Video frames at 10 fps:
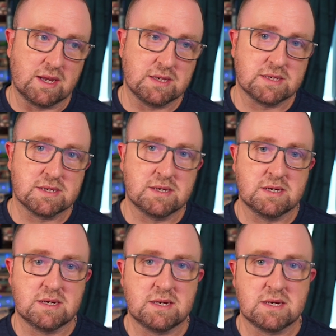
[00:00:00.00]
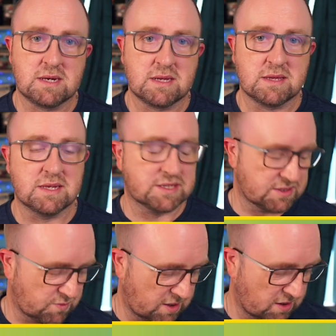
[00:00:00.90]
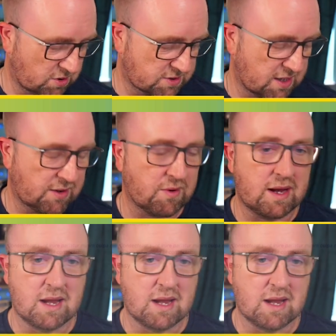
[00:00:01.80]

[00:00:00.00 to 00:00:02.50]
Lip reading: on it. This is what it looks like